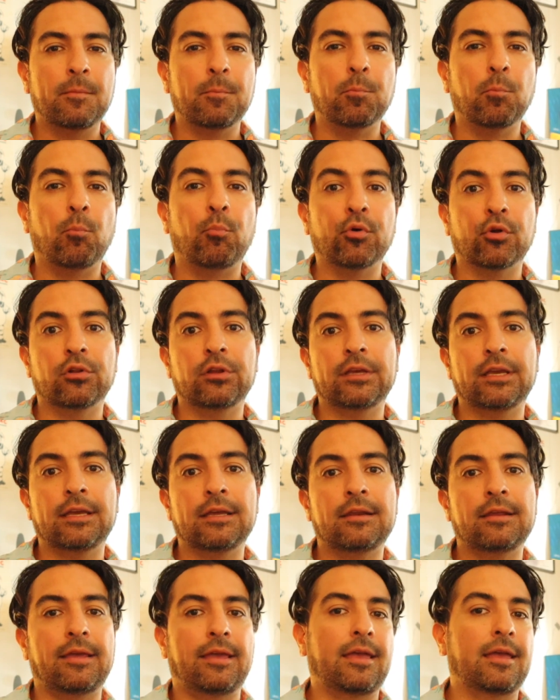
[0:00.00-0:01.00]

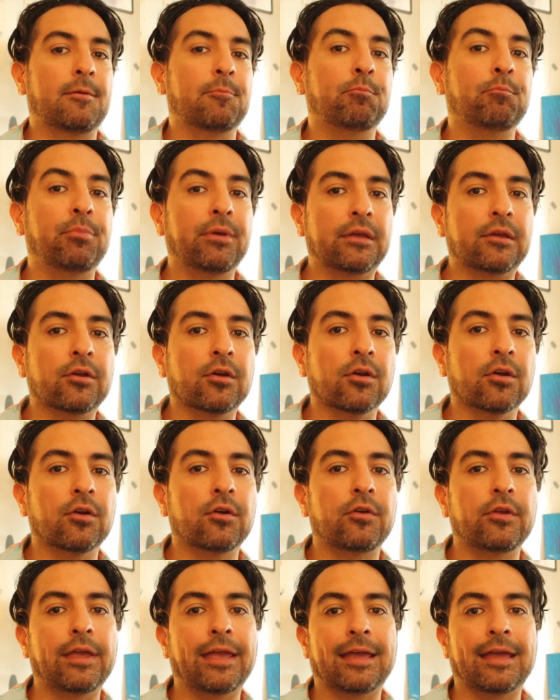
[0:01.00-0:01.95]
bullied and bickered